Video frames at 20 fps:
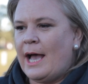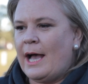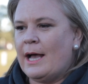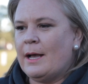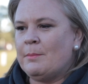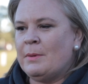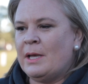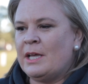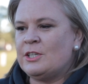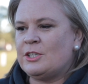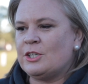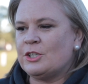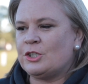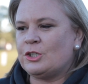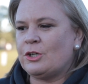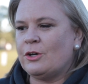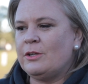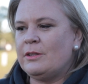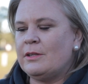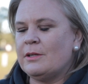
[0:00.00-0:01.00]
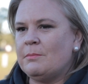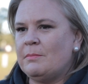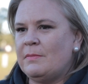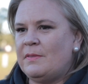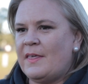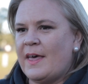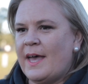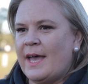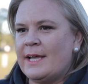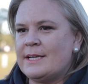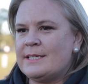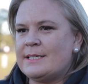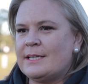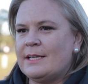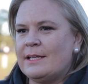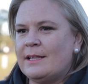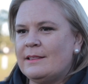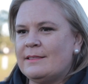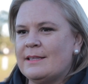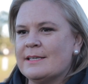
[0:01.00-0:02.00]
and to show them
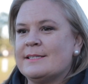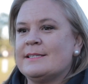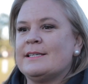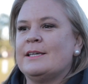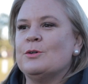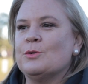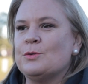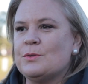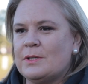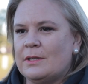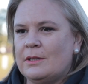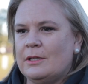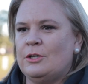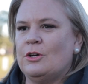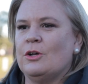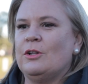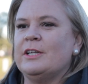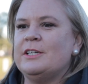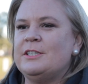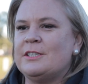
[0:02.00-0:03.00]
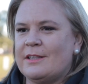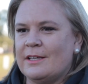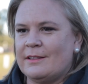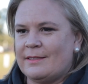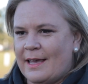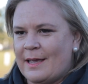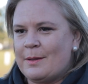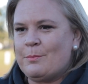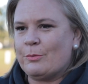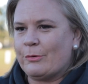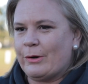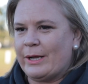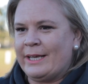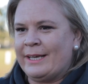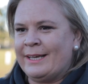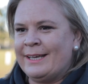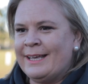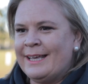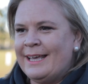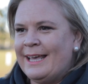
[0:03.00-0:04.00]
that the skills and the knowledge that they
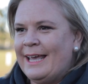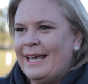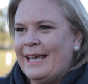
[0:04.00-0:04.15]
bring,